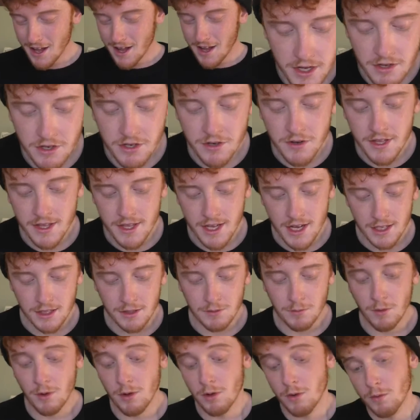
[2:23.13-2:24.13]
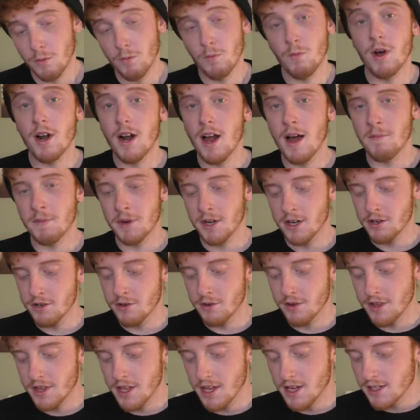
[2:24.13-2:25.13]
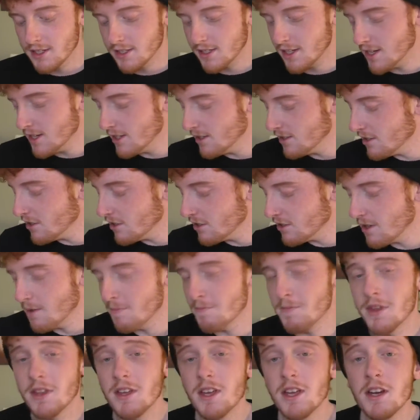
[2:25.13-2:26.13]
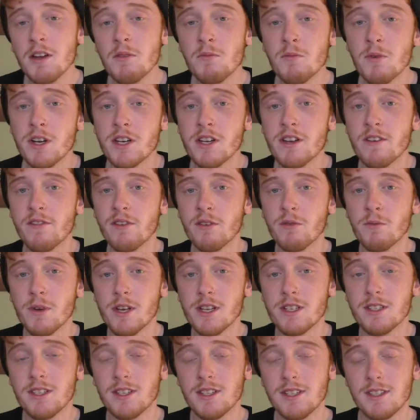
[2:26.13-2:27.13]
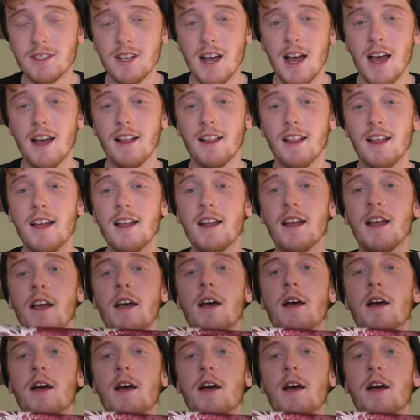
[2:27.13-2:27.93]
You do with this, well, what I'm gonna do with this is there's a million and one different ways to style it.